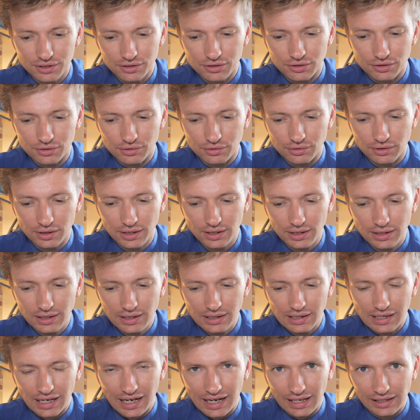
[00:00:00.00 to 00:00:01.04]
do
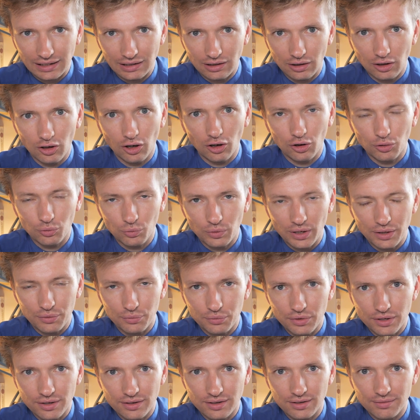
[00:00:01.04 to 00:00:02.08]
and Lot went
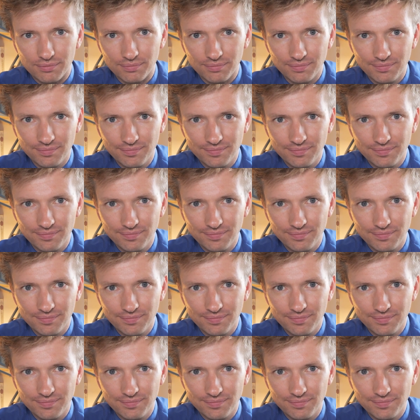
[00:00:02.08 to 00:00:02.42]
with him.